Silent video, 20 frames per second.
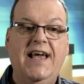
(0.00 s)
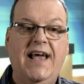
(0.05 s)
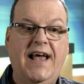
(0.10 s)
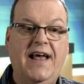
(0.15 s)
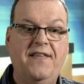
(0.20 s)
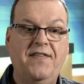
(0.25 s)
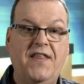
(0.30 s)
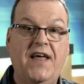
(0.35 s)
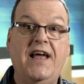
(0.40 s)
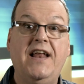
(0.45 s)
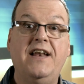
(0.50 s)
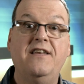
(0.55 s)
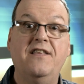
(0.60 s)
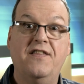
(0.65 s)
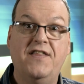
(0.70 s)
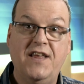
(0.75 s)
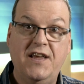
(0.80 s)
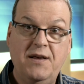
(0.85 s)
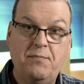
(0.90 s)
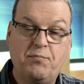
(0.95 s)
and then
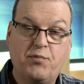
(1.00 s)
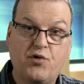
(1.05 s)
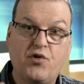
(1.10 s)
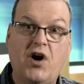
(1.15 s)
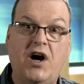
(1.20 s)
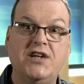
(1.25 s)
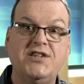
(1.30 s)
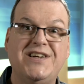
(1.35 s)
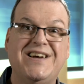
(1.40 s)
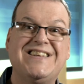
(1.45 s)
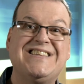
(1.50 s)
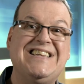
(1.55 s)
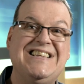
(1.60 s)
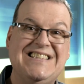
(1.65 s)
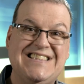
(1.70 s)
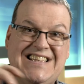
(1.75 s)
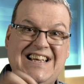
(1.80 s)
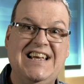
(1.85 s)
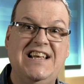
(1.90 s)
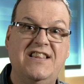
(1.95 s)
the project
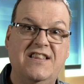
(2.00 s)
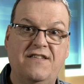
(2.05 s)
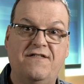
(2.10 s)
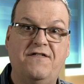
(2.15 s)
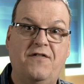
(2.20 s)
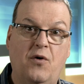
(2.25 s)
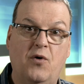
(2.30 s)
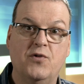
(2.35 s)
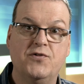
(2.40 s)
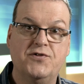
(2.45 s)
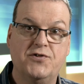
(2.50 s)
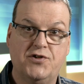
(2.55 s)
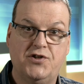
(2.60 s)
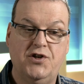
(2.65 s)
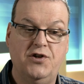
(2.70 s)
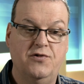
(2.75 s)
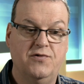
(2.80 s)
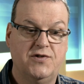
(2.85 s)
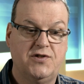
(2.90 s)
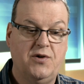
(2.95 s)
is in the folder
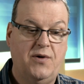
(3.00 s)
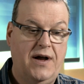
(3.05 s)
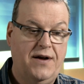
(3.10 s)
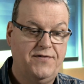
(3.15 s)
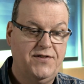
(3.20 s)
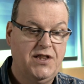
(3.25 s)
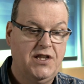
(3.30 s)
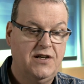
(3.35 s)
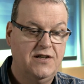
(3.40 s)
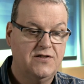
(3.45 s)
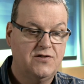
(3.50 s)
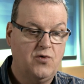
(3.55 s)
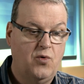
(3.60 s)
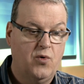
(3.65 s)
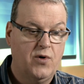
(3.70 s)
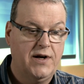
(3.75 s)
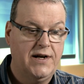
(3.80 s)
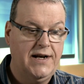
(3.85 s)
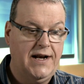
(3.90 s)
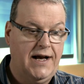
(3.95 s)
too. So everything is
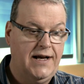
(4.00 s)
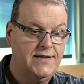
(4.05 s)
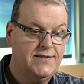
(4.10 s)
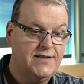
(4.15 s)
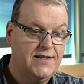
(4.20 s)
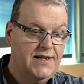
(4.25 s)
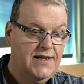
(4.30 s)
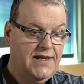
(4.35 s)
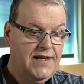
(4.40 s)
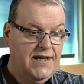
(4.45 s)
organized.